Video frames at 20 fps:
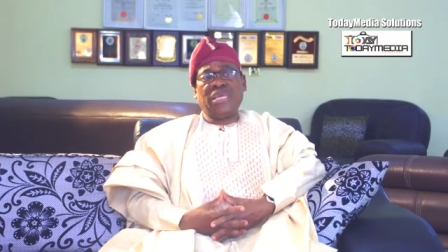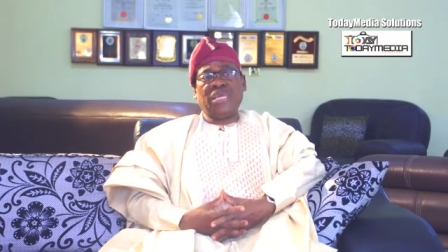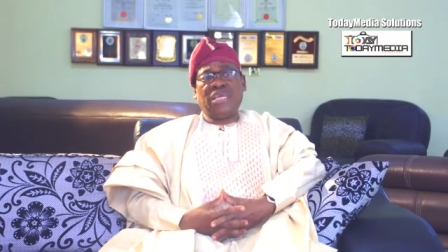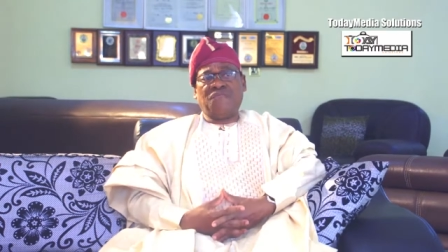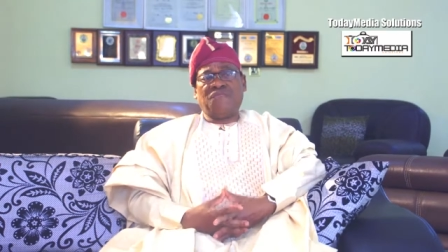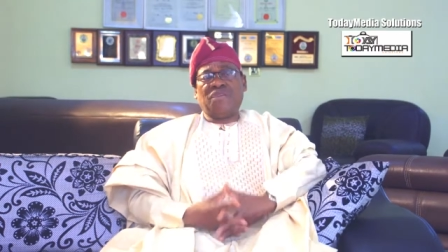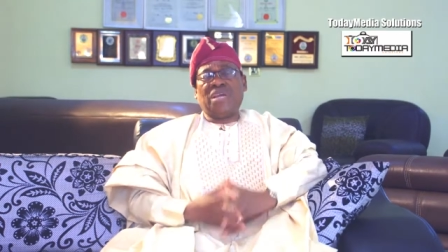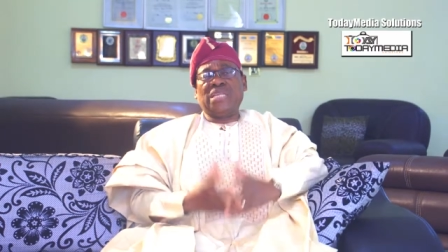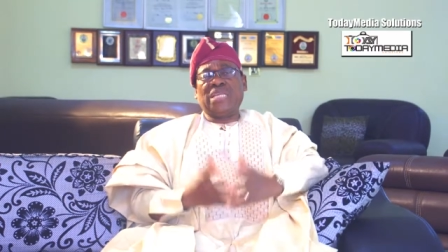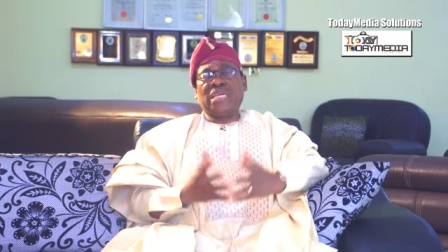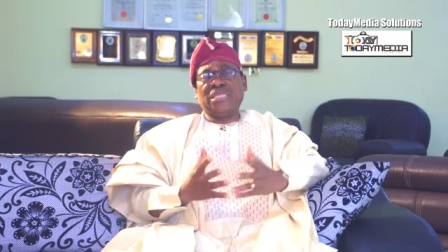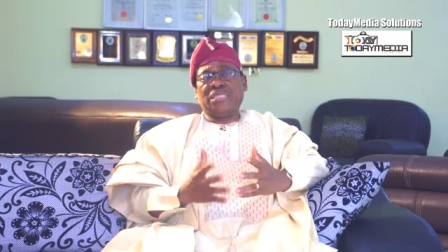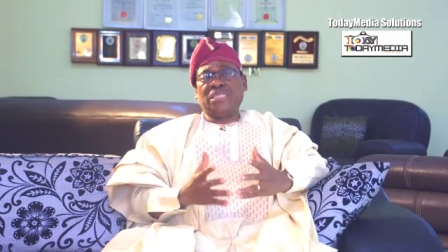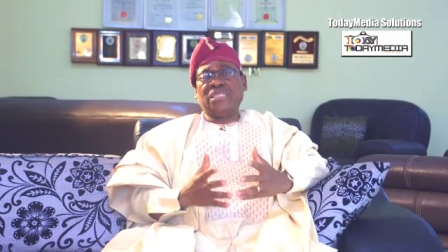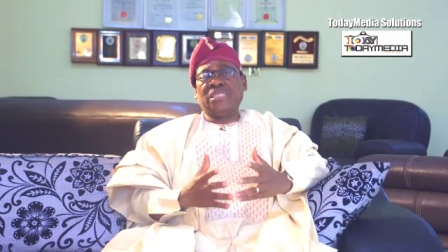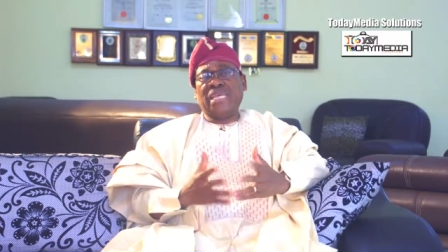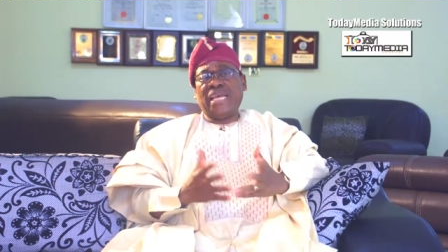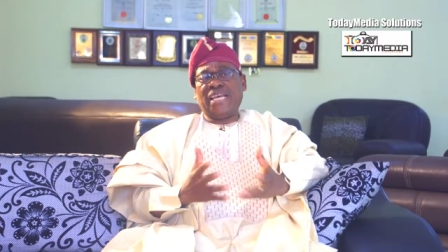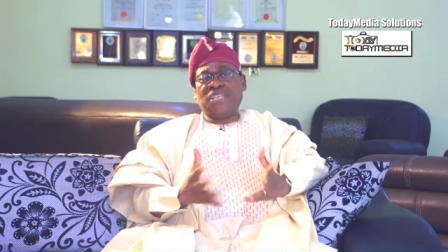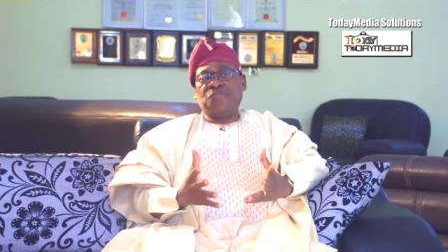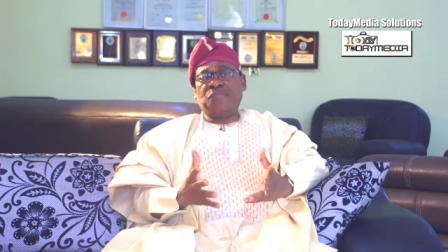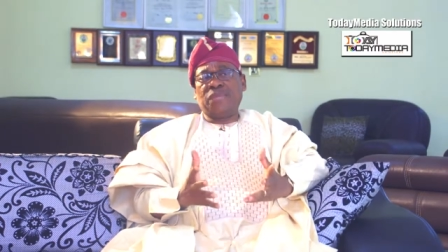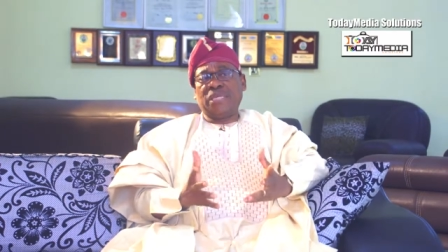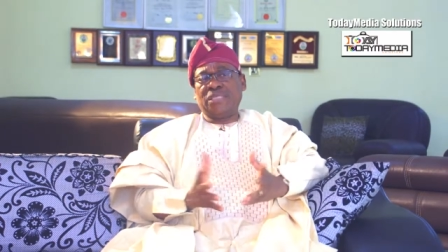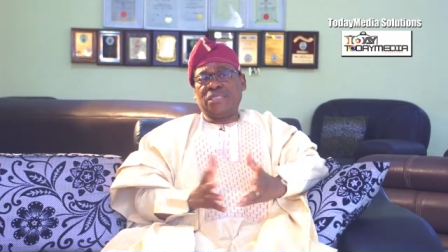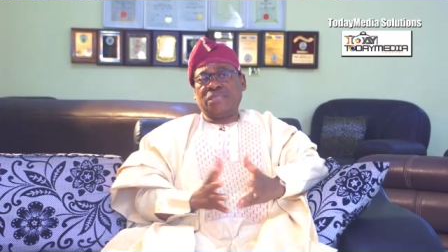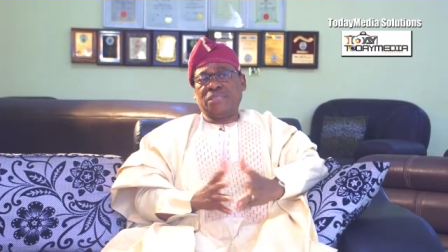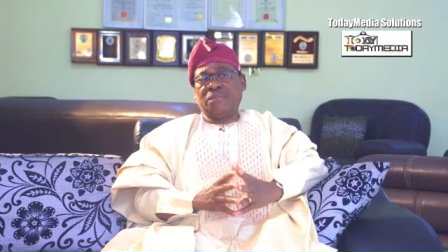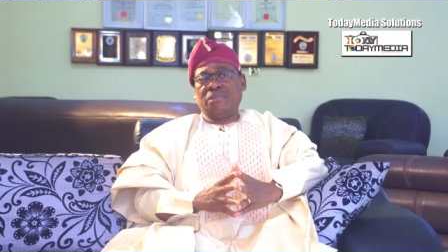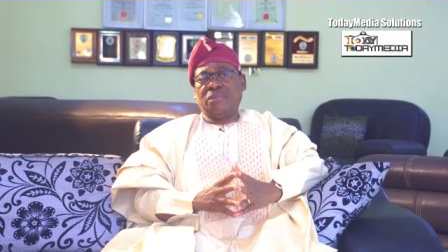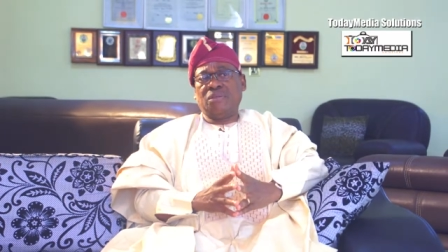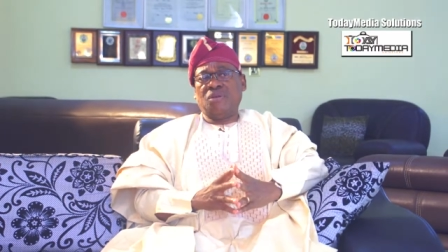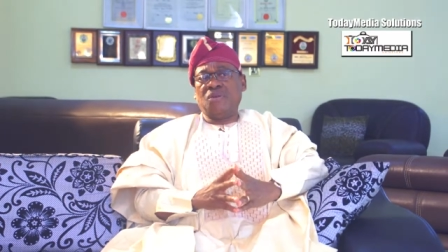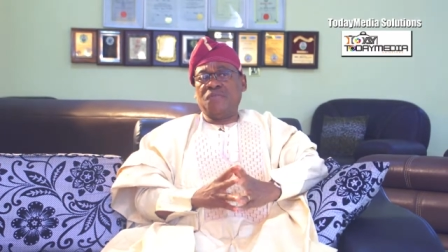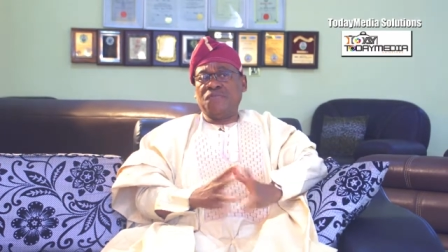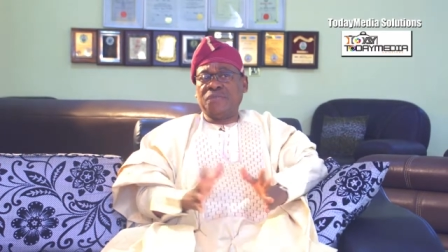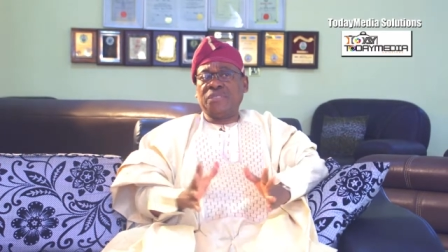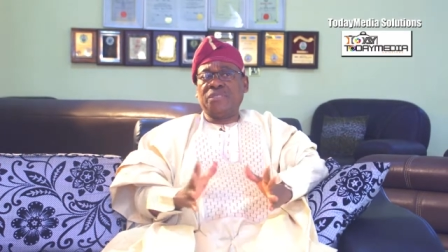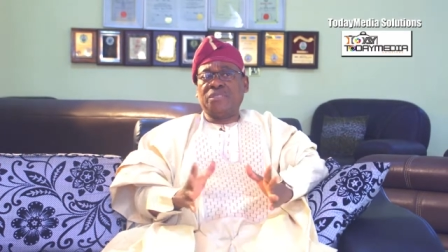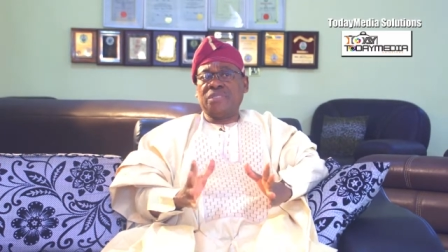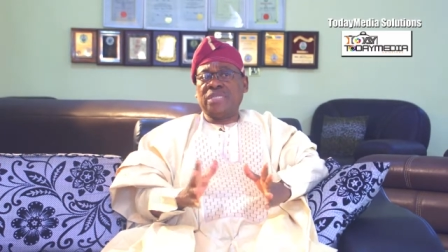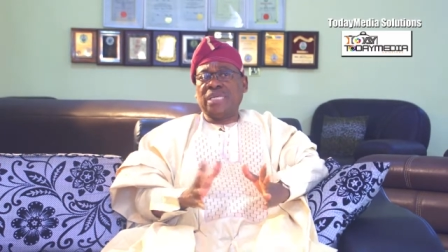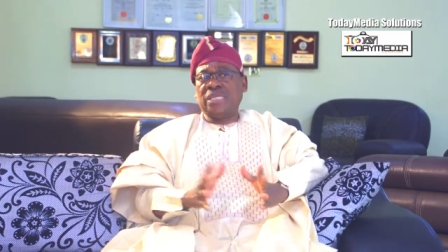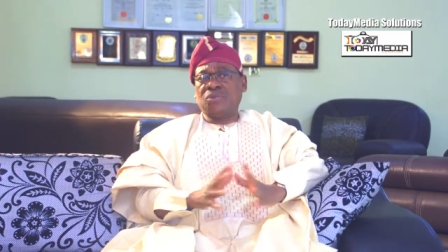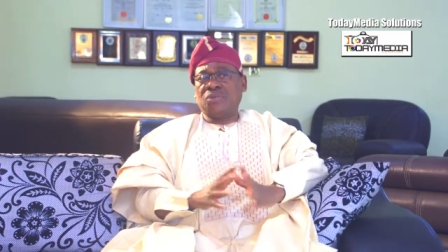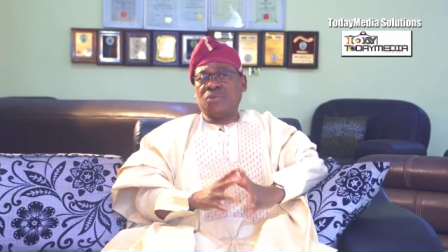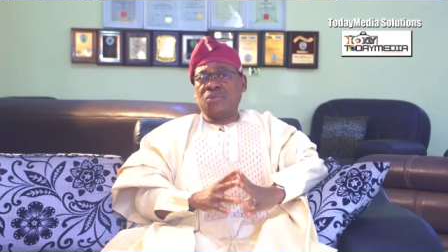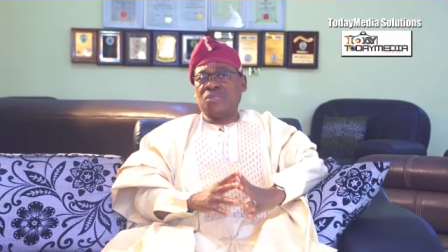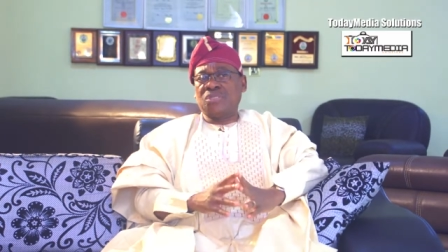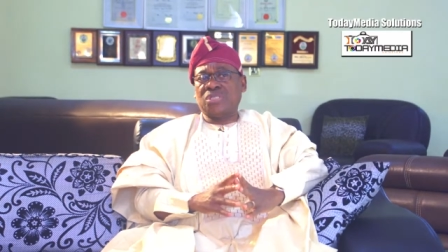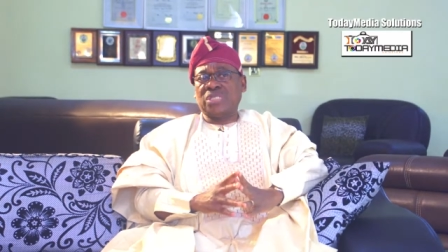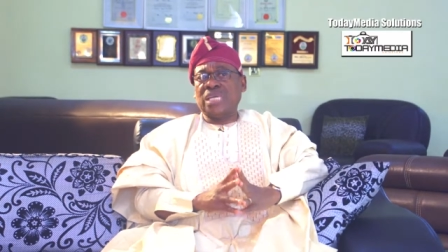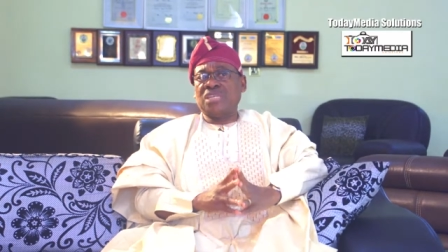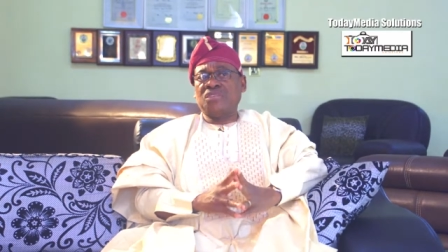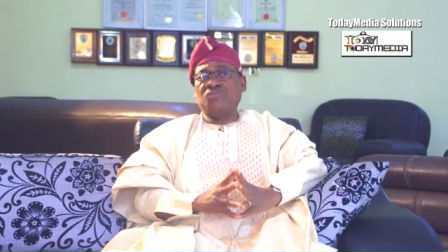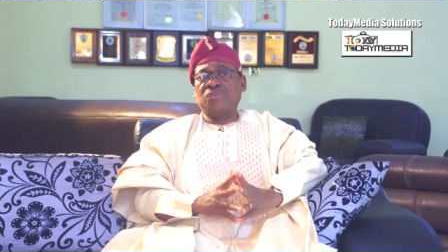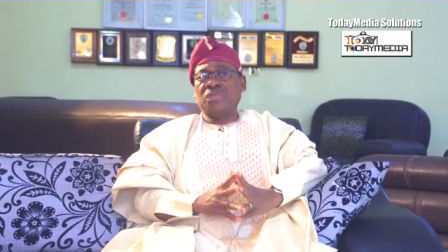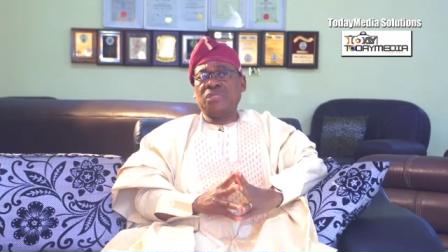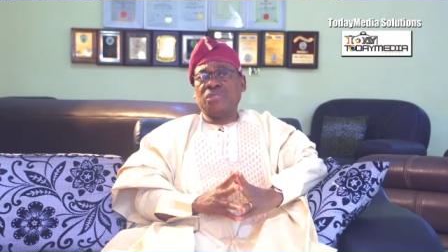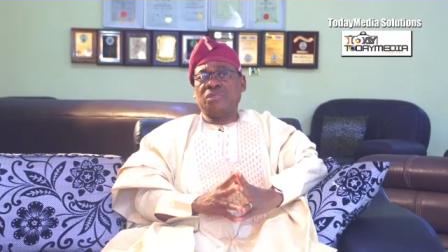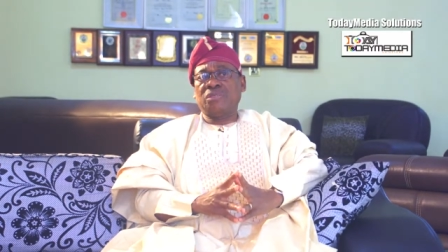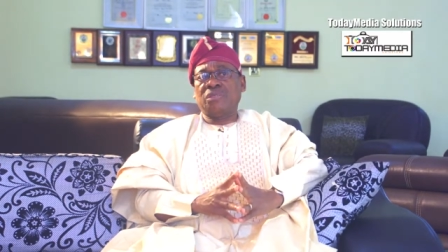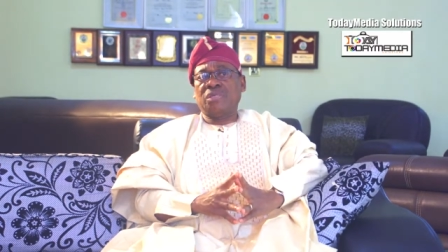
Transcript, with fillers: In fact, that is the aspect of it that concerned me.